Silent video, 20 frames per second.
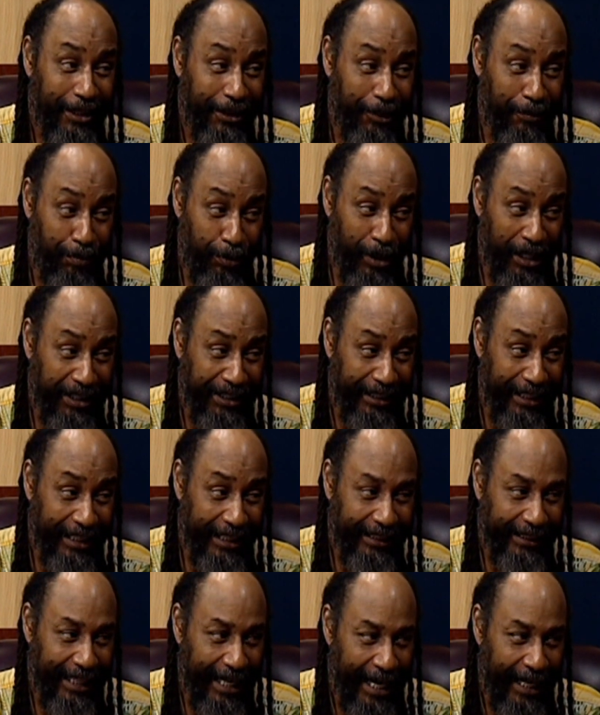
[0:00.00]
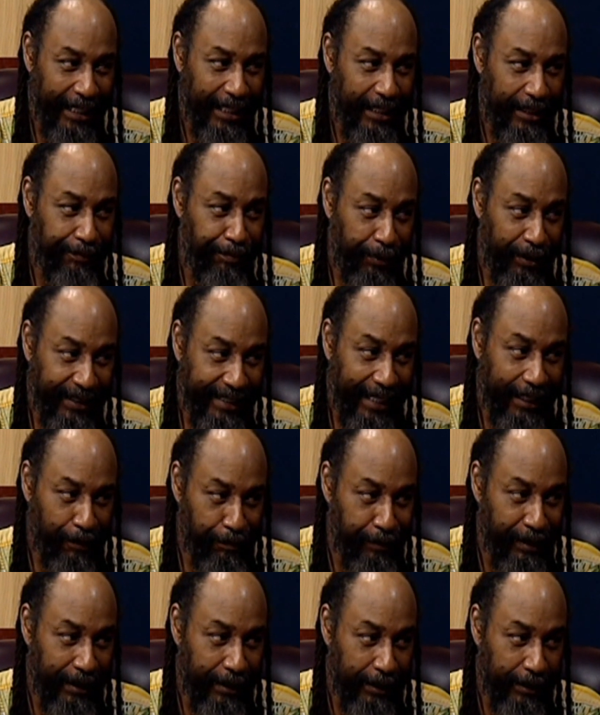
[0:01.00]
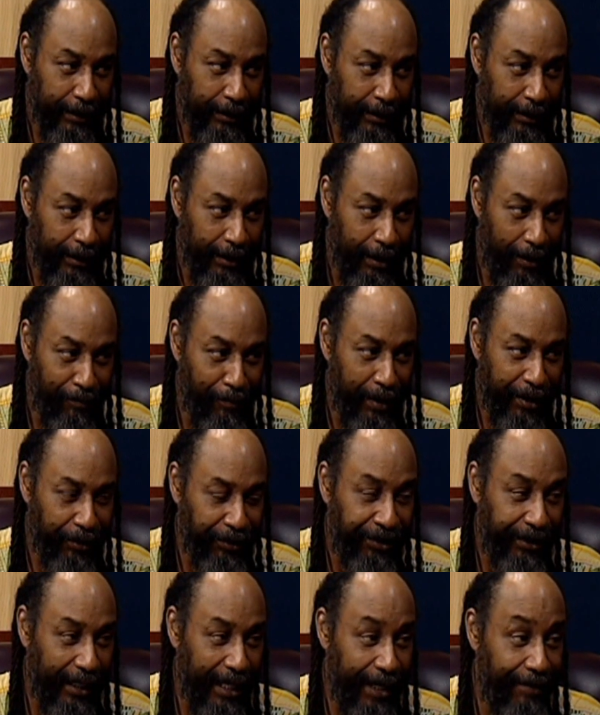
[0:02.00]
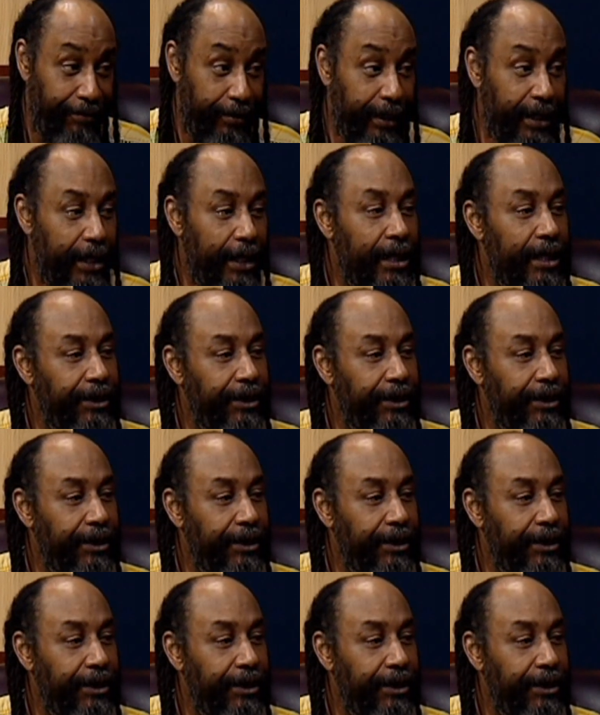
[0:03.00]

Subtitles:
to put us in this kind of predicament of mental slavery.